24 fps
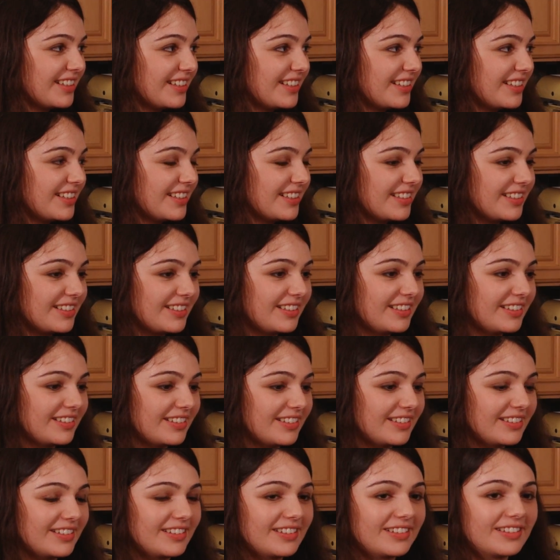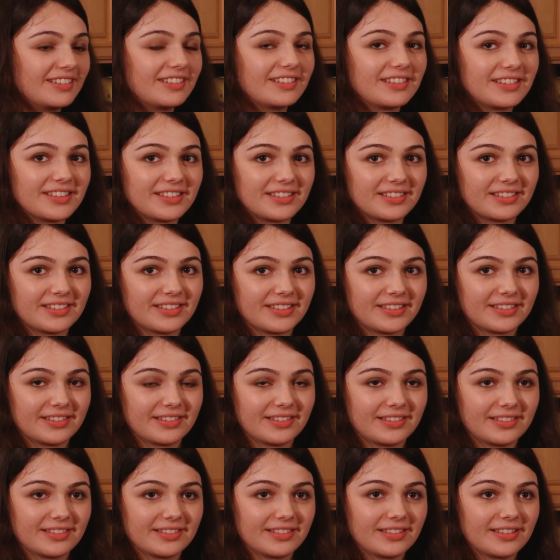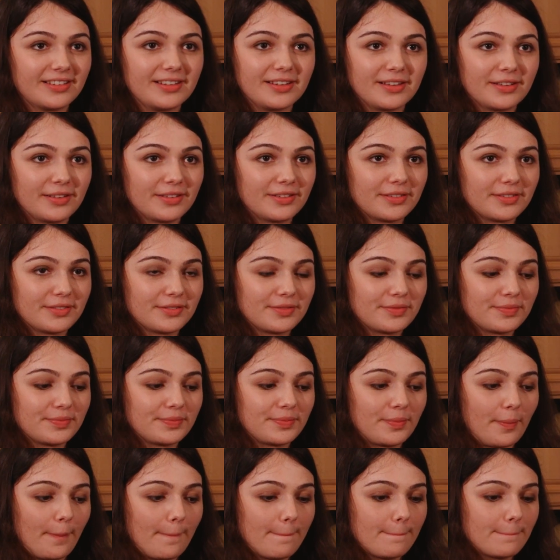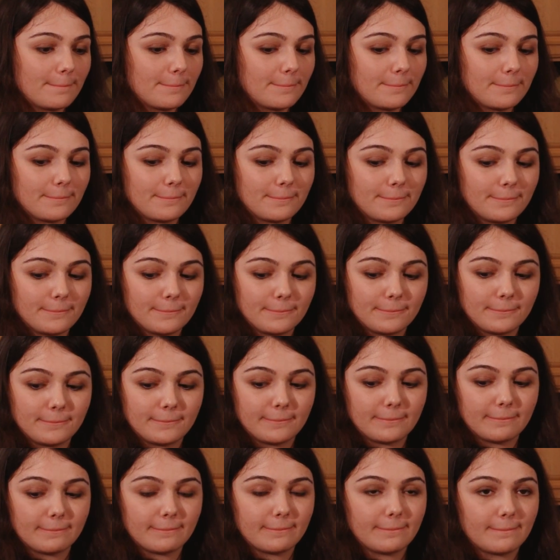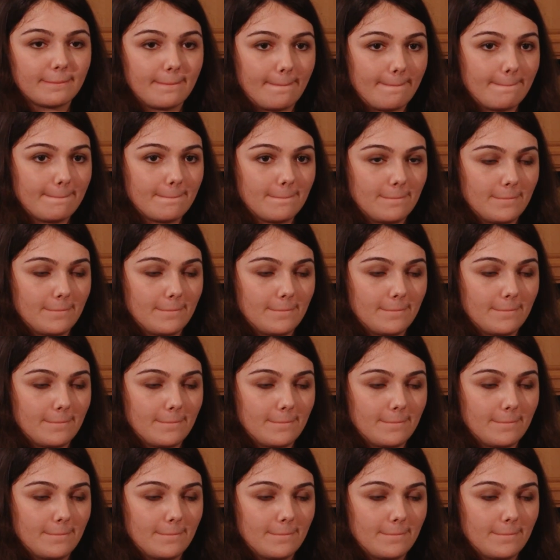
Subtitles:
No words are spoken by the person on screen.